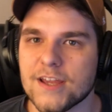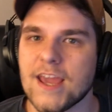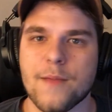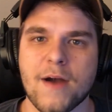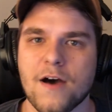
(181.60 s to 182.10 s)
he
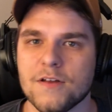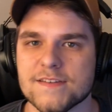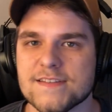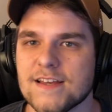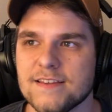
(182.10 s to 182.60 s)
came out
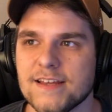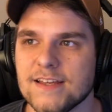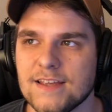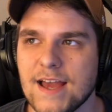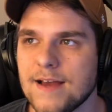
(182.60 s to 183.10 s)
and said
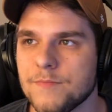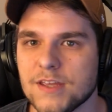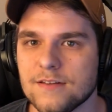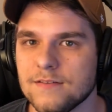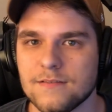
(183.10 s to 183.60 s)
that, yeah, I
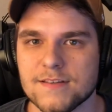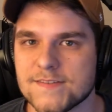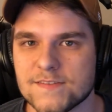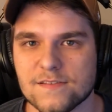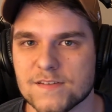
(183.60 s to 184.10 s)
mean,
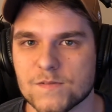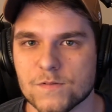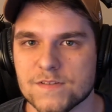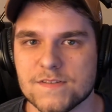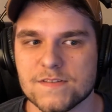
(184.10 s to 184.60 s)
this
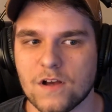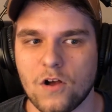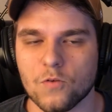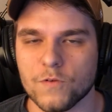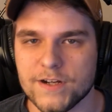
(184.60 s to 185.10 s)
was
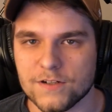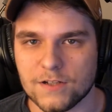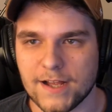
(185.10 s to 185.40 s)
all real.